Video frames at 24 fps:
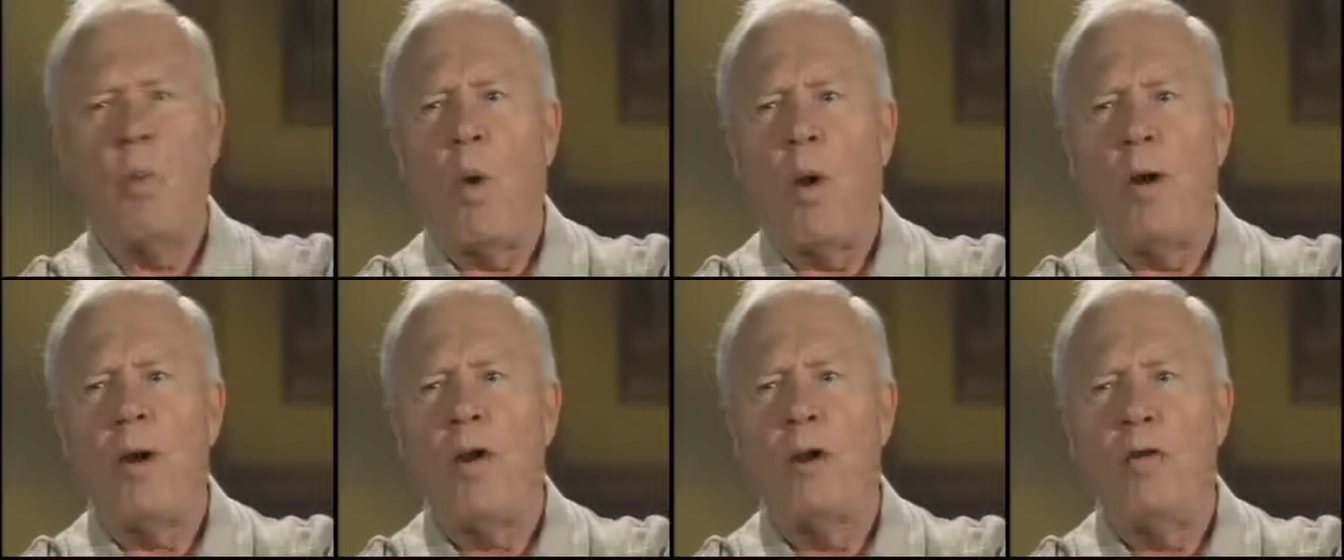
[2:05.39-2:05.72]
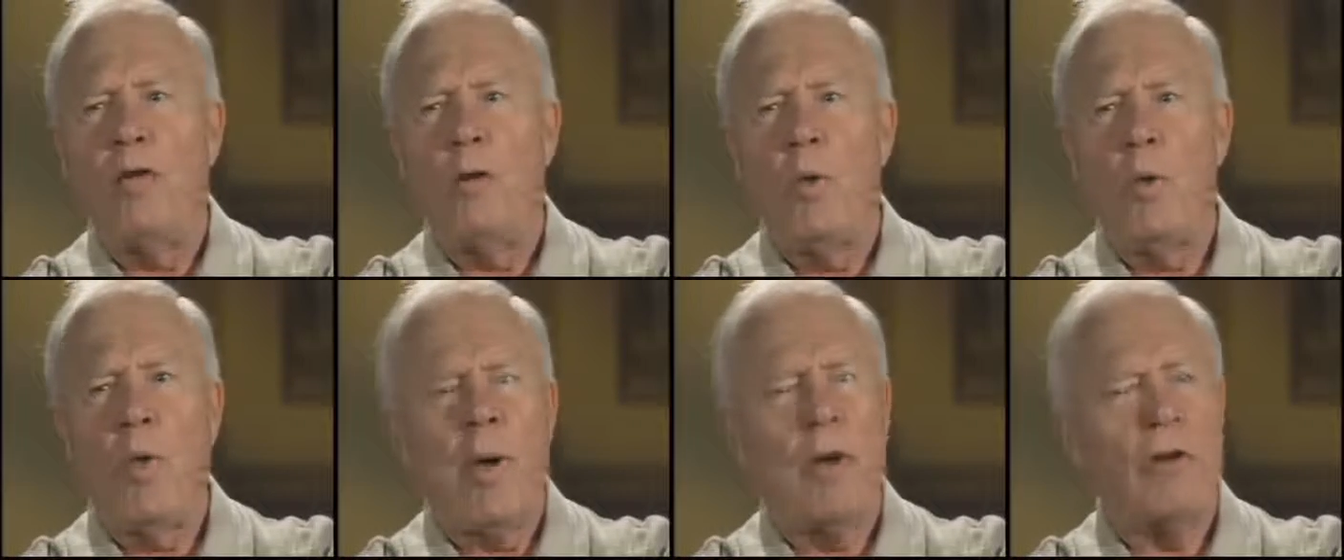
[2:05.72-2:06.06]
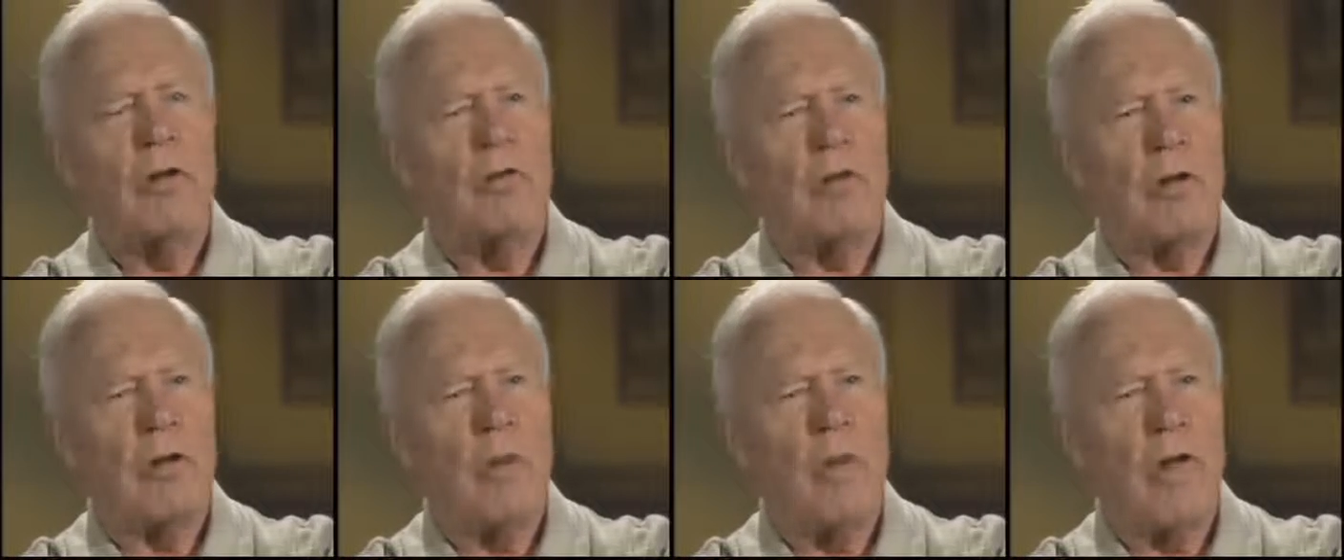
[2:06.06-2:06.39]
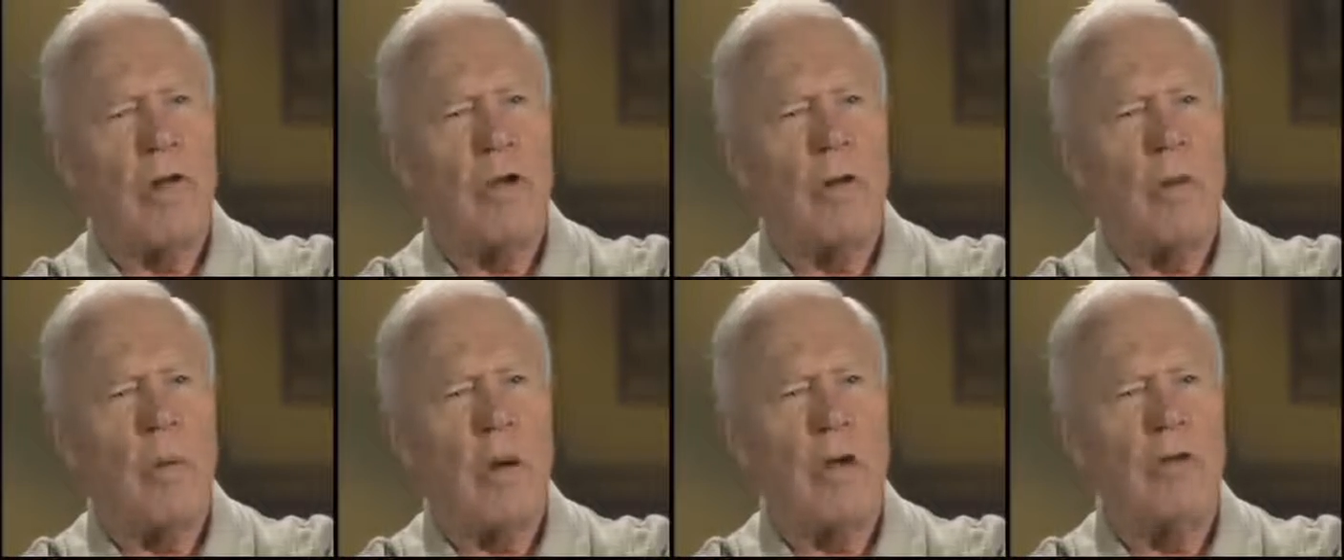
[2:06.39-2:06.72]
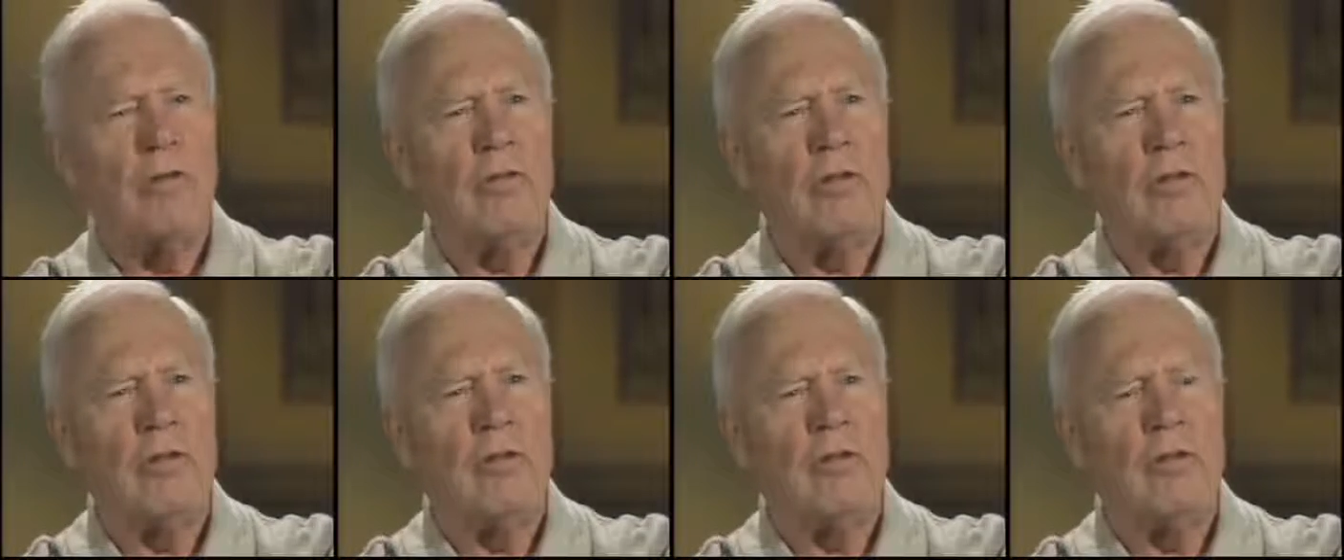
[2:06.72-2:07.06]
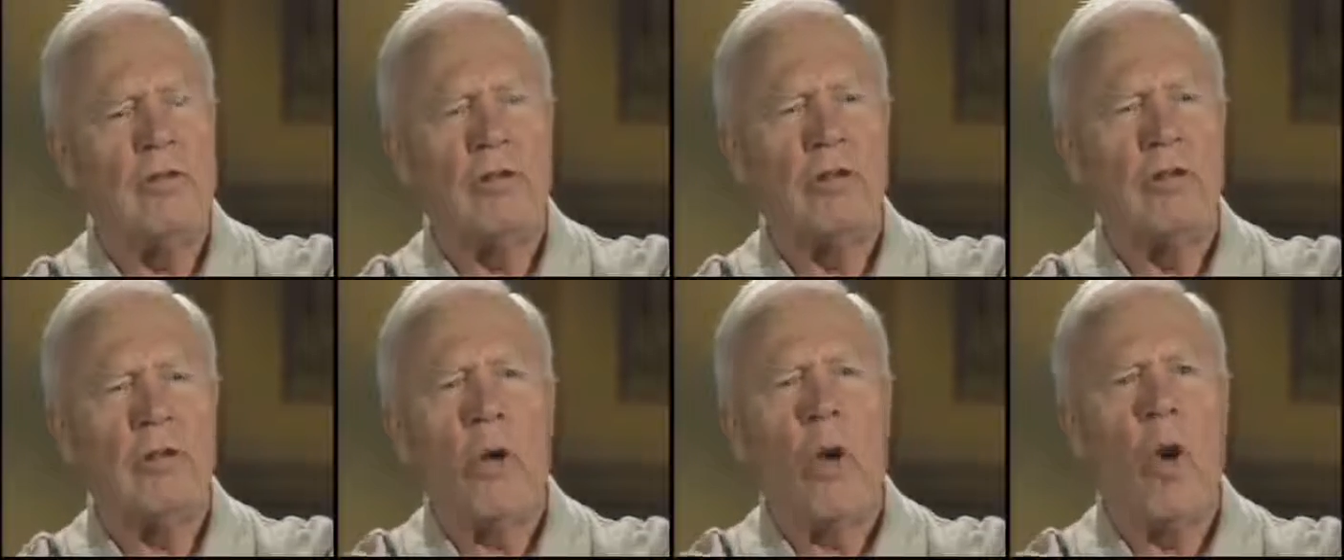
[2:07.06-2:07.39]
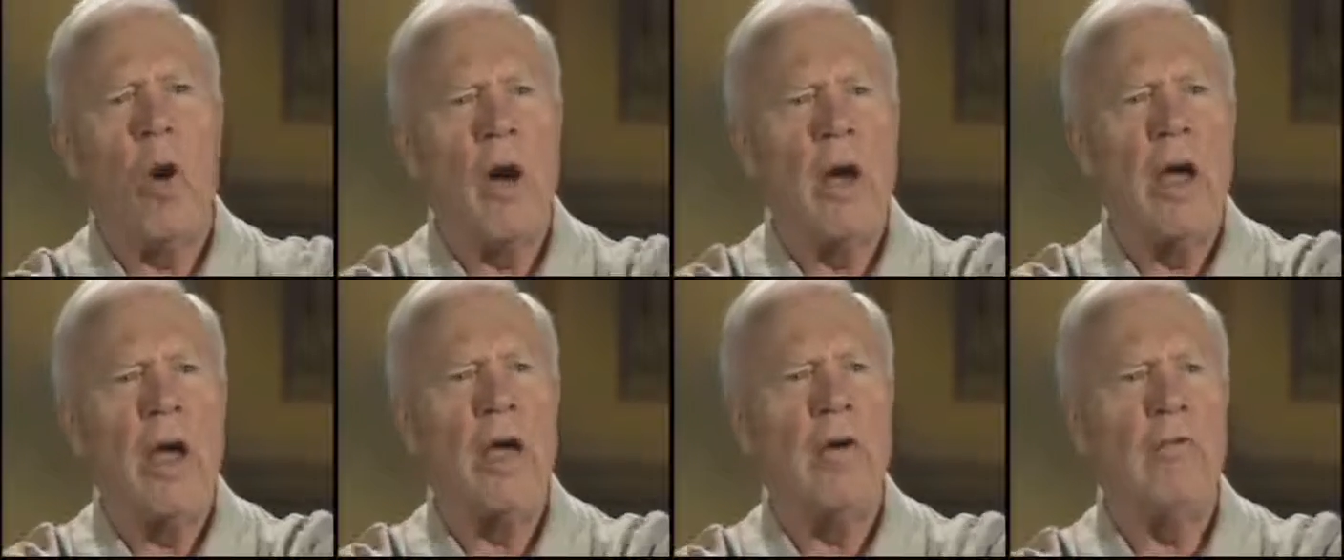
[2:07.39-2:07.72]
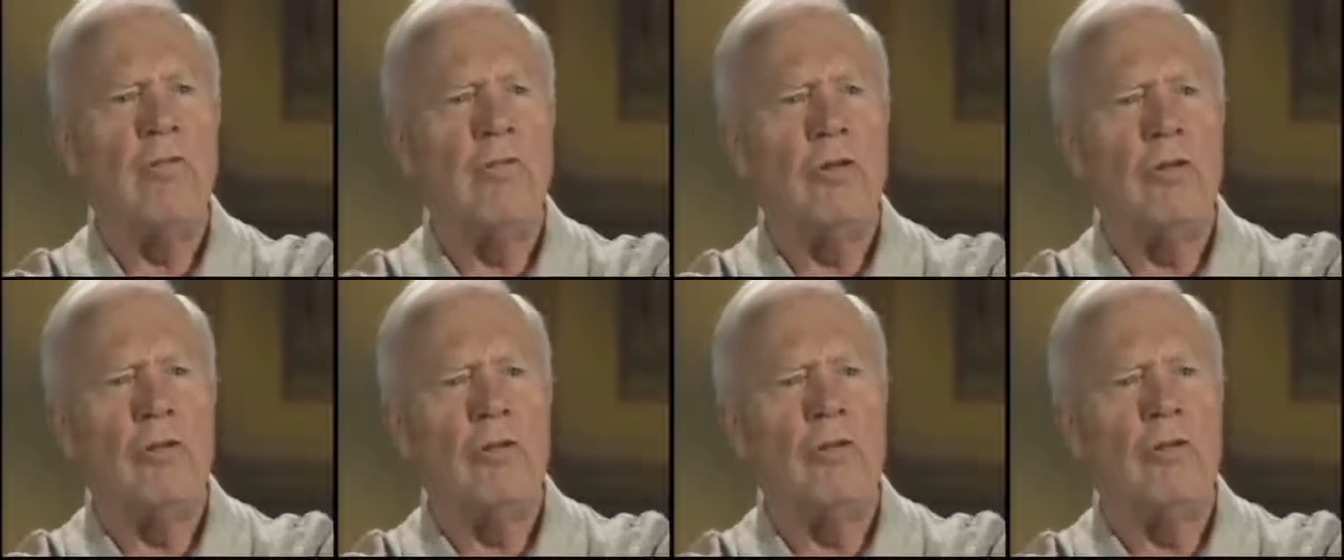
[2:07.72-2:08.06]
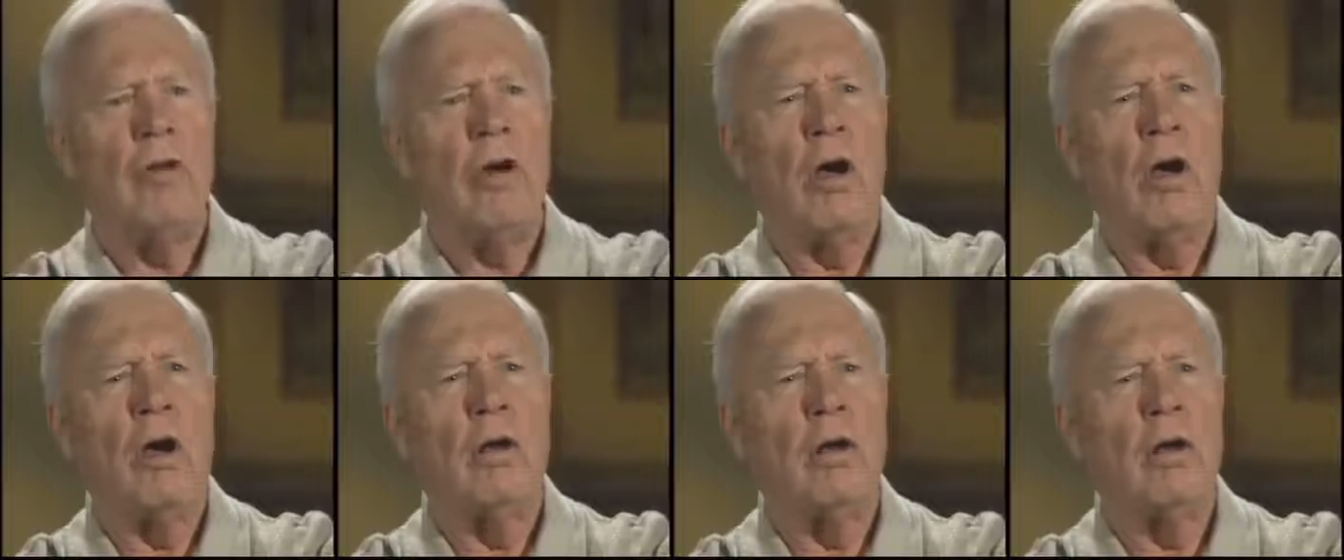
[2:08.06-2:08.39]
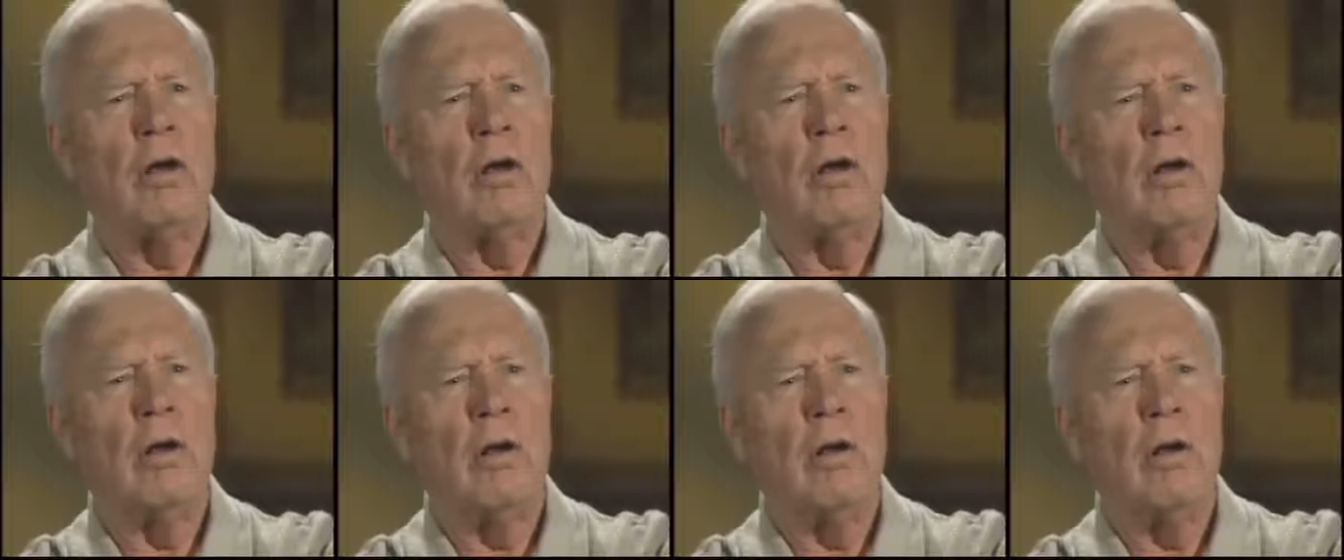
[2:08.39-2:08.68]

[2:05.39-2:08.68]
"Why did you ask her that question?" She says, "Oh, I have to, Chuck."